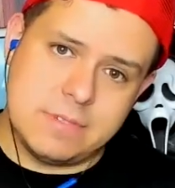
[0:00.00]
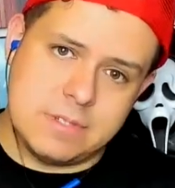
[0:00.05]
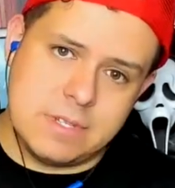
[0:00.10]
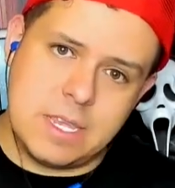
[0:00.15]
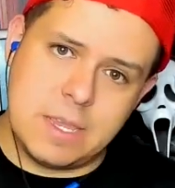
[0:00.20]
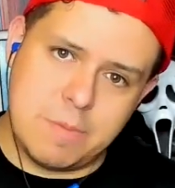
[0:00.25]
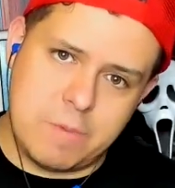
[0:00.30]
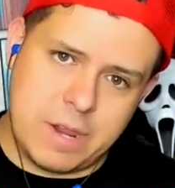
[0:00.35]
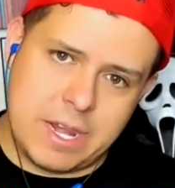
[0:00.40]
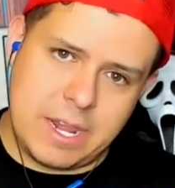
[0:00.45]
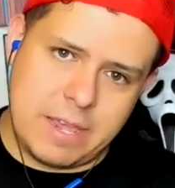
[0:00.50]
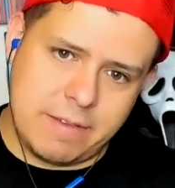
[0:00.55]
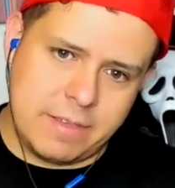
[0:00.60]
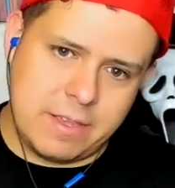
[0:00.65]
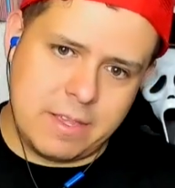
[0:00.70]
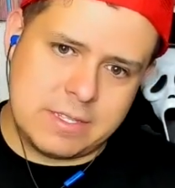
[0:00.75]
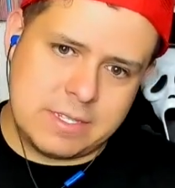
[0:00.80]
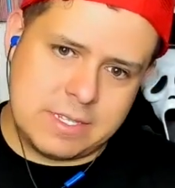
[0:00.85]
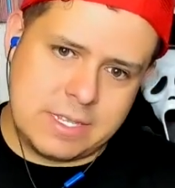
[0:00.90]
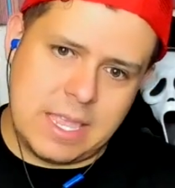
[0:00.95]
He brought out
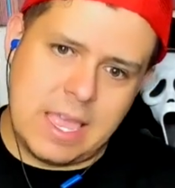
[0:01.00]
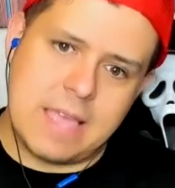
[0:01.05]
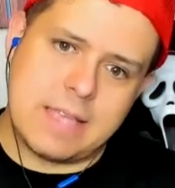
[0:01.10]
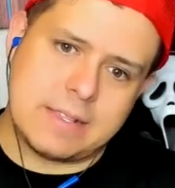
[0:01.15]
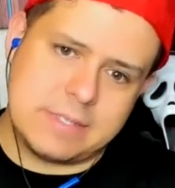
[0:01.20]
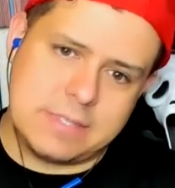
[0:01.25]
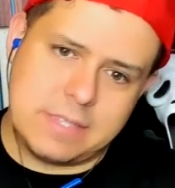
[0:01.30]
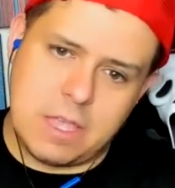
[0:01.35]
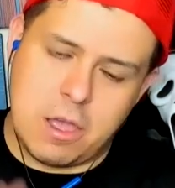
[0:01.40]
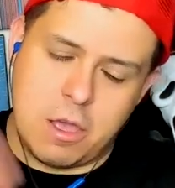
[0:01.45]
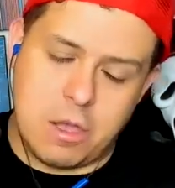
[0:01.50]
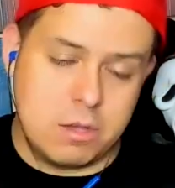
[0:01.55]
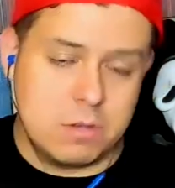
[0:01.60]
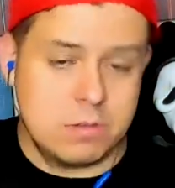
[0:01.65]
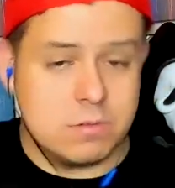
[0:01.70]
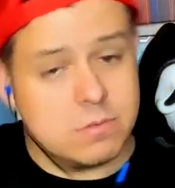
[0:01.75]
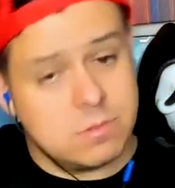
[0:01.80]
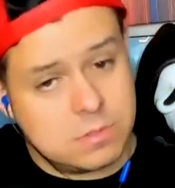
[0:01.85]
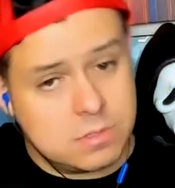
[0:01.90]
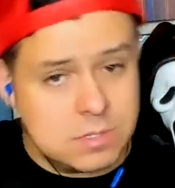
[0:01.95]
Yitzhak,
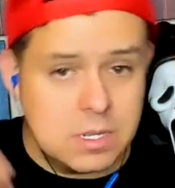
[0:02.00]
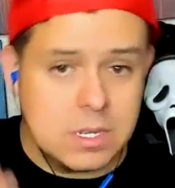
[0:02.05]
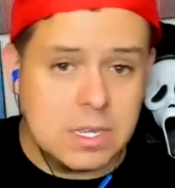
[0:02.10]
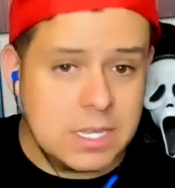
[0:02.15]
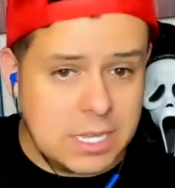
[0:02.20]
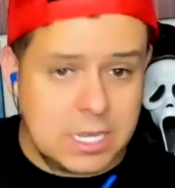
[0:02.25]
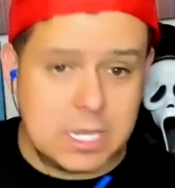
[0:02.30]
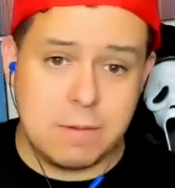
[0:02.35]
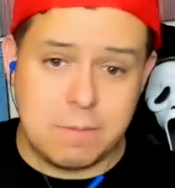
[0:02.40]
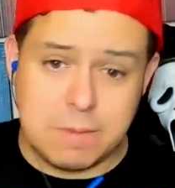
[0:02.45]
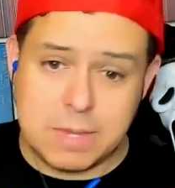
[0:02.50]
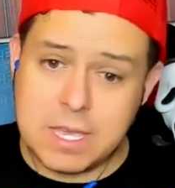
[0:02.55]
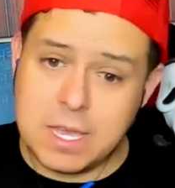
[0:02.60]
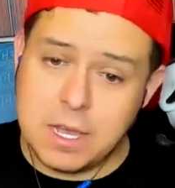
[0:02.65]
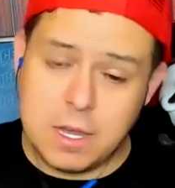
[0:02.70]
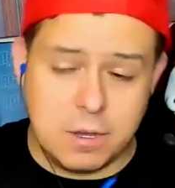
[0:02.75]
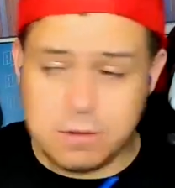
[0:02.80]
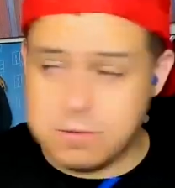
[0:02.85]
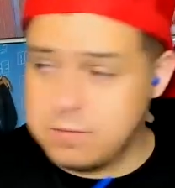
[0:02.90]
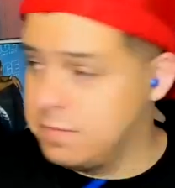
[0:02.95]
so here we
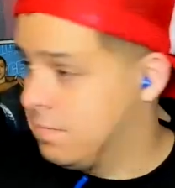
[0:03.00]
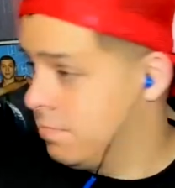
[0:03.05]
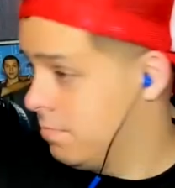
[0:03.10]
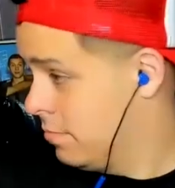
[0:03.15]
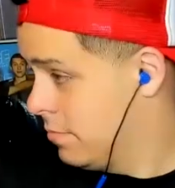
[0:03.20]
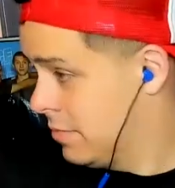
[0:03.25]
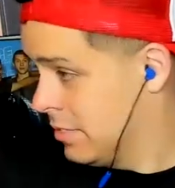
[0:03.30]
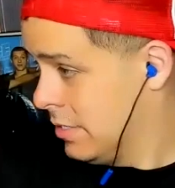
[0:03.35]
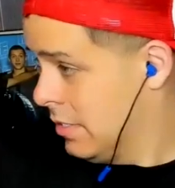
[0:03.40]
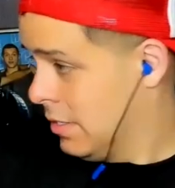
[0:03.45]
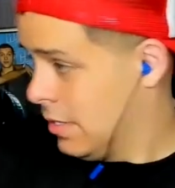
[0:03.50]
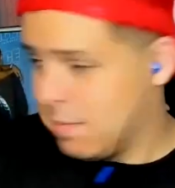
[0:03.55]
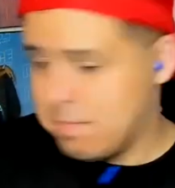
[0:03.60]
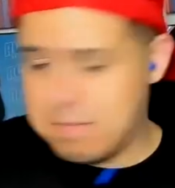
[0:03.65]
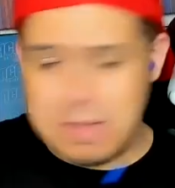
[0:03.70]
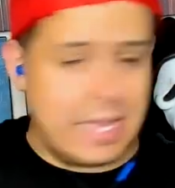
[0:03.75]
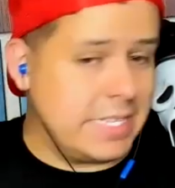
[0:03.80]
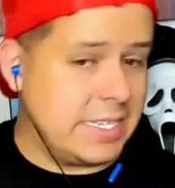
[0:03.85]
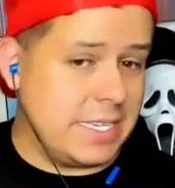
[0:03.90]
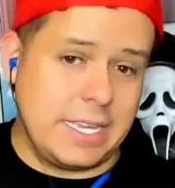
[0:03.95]
go.
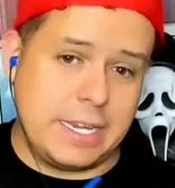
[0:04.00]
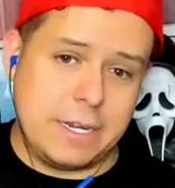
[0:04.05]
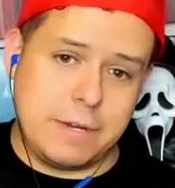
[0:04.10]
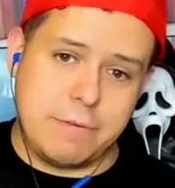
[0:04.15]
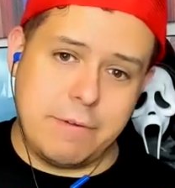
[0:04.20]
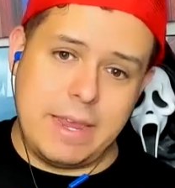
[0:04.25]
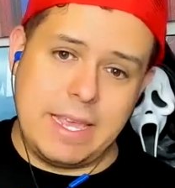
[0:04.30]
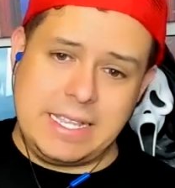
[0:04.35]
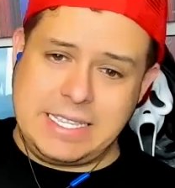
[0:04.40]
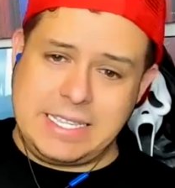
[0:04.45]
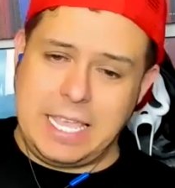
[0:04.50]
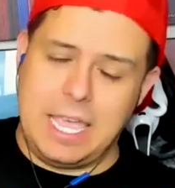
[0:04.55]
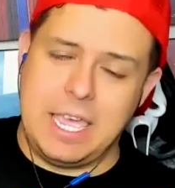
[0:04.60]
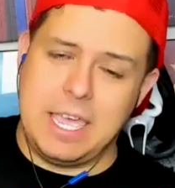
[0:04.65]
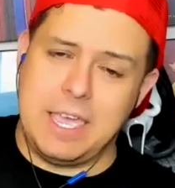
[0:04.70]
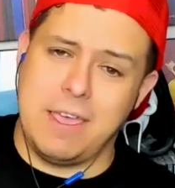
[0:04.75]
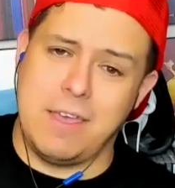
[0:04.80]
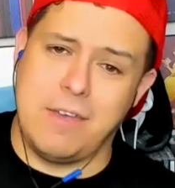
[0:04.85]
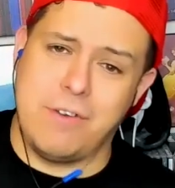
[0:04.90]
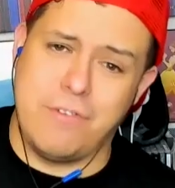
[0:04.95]
About to get aggressive.